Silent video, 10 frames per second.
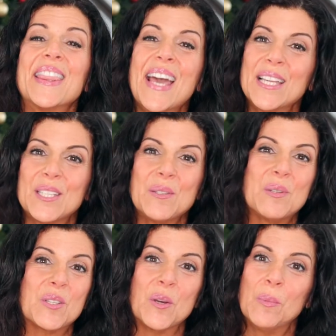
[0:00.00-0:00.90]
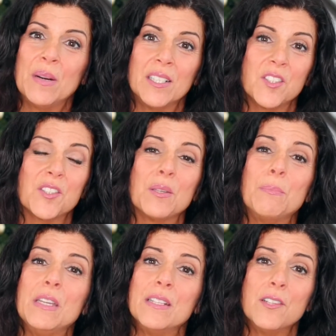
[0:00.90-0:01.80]
Thank you so much, The
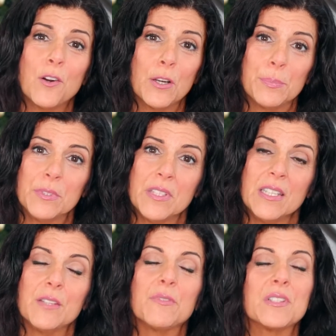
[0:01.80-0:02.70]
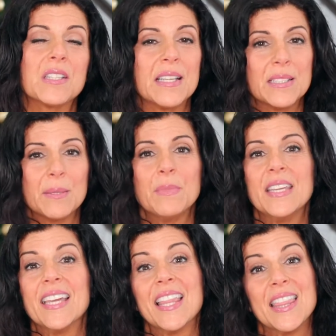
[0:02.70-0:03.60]
Beaded Art Boutique, for sending
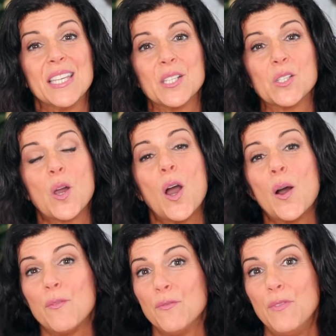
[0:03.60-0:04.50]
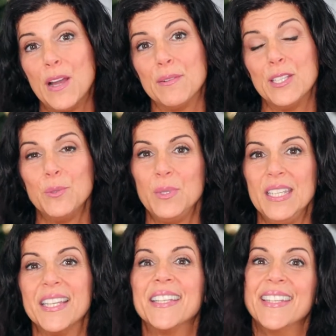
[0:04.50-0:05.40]
me this very
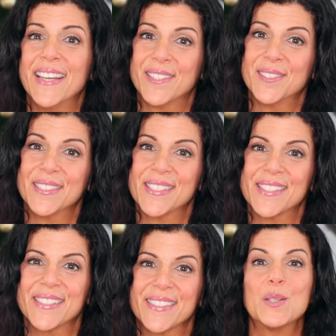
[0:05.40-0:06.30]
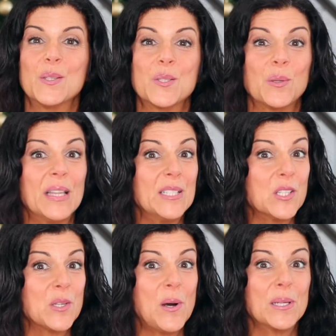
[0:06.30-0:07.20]
unique necklace. So let's
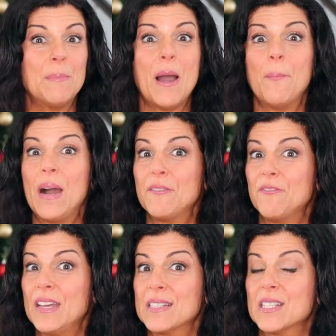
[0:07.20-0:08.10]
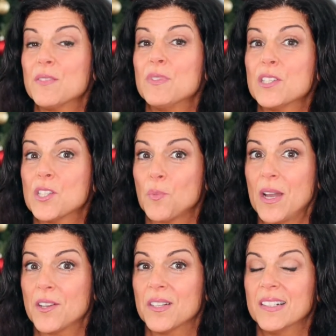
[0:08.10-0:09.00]
talk about my festive
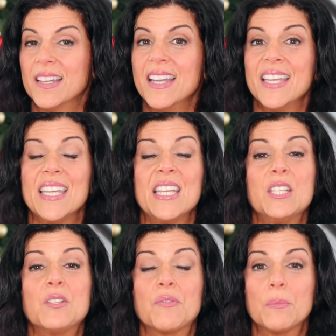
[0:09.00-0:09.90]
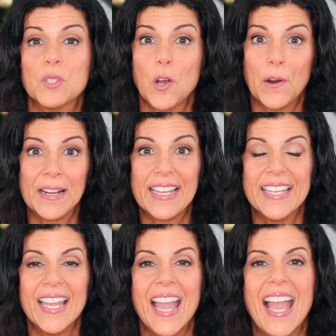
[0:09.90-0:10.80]
sweater. It is from
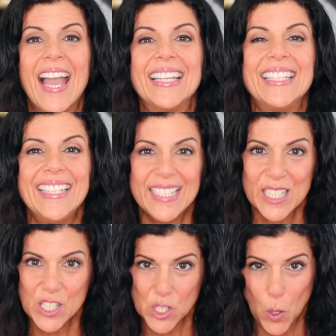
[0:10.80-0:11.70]
Target and it is